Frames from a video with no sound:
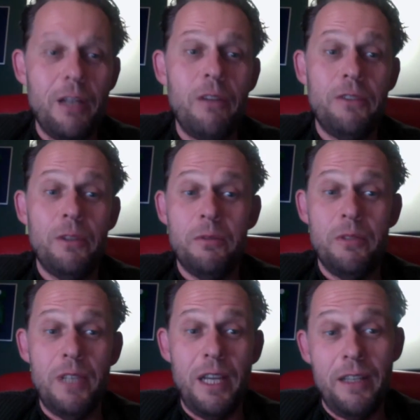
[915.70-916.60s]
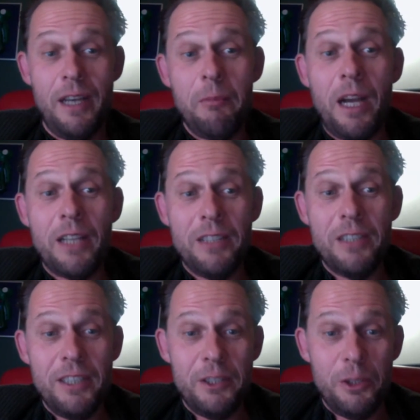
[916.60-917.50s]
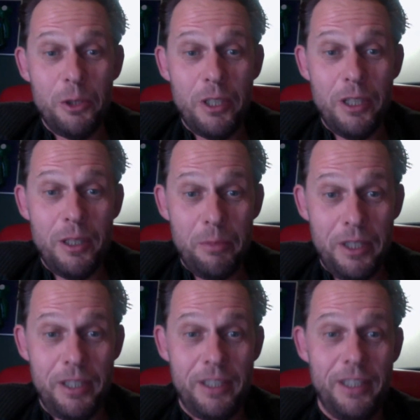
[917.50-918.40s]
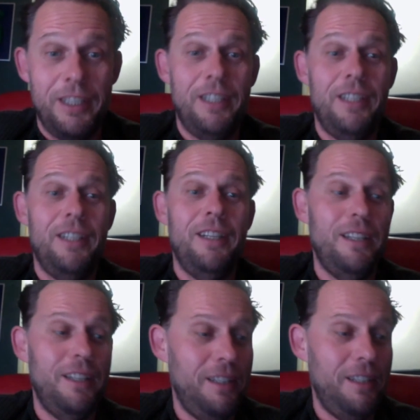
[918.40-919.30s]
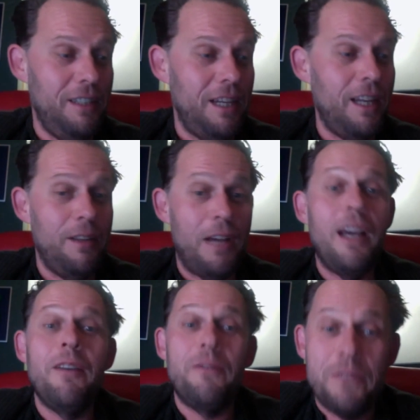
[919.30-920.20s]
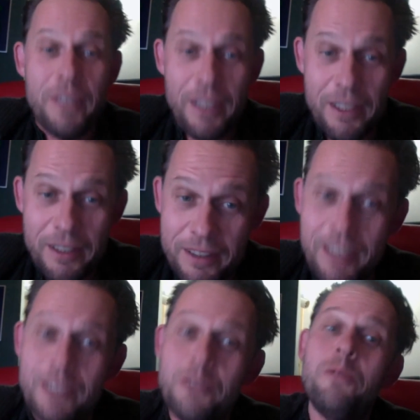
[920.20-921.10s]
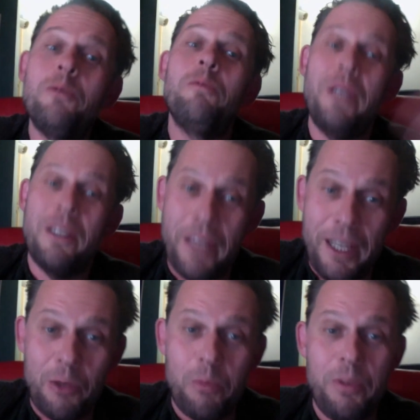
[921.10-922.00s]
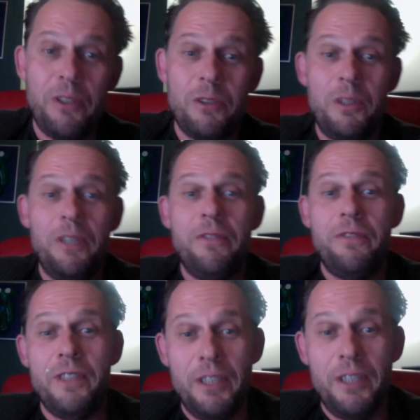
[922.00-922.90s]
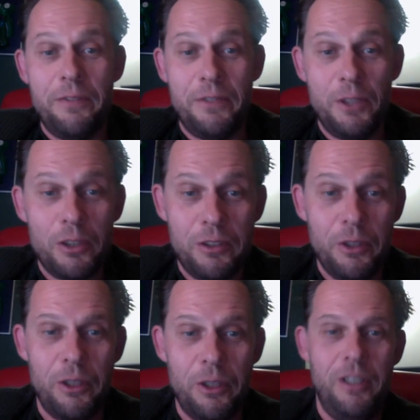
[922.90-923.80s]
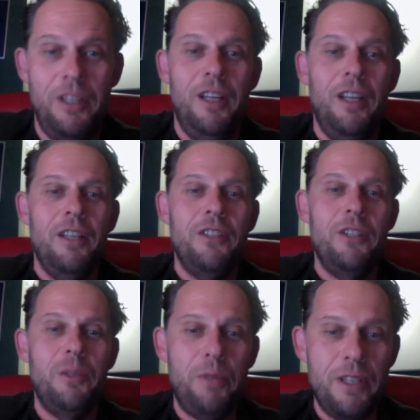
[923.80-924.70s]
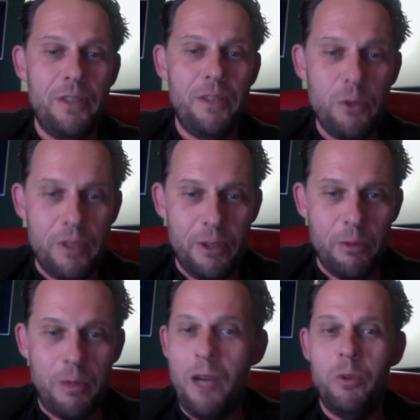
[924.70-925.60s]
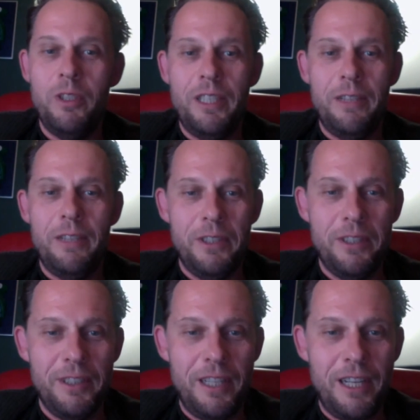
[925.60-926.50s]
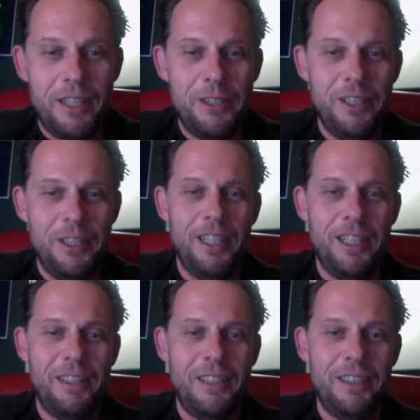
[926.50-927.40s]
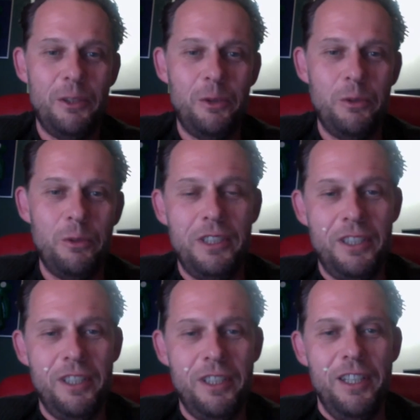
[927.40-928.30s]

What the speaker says: Also, I actually you are a big. I have to tell you big thank you, because if not your GPS museum, I will never actually get into the